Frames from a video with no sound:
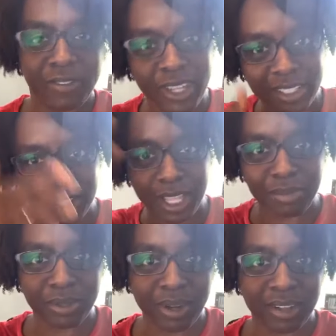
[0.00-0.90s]
face to like
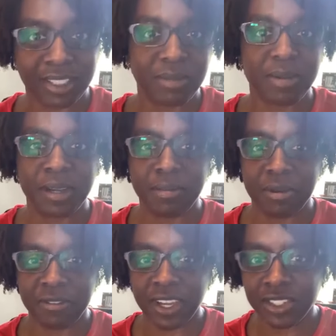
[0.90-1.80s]
blur out some of my
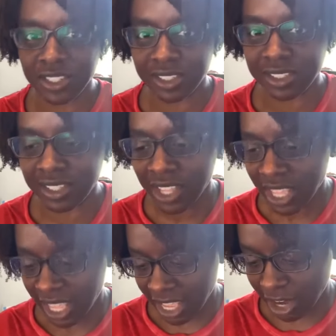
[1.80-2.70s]
imperfections,
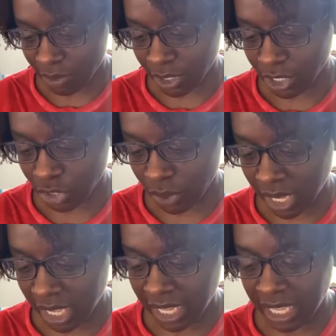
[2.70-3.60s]
and I really enjoy
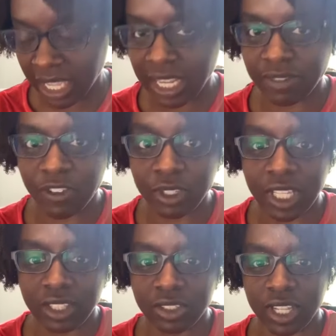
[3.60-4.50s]
it. And again, it feels
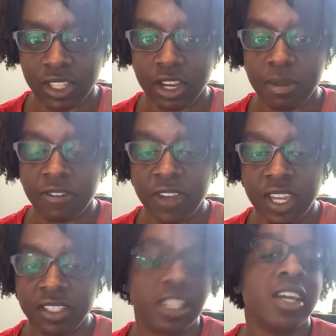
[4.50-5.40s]
like there's nothing on my
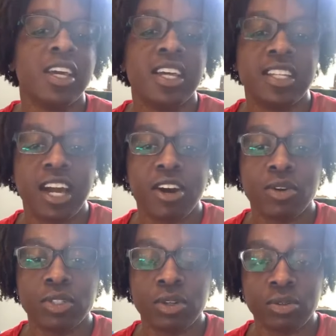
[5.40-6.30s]
face. Now,
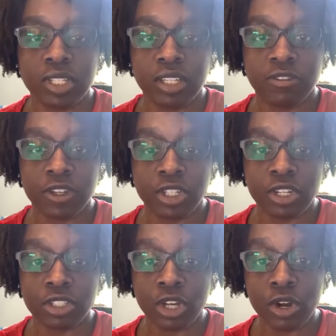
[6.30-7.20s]
Yoli, for
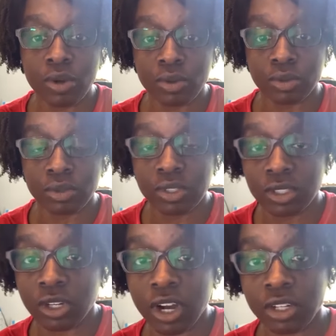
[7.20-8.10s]
your tones,
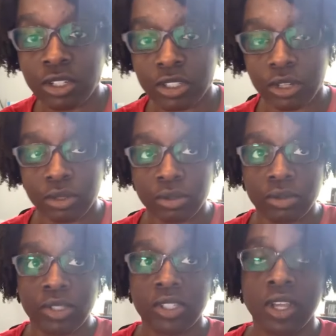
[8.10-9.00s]
your
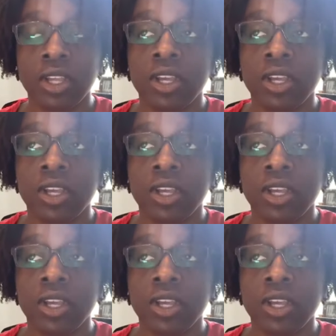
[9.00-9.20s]
undertones,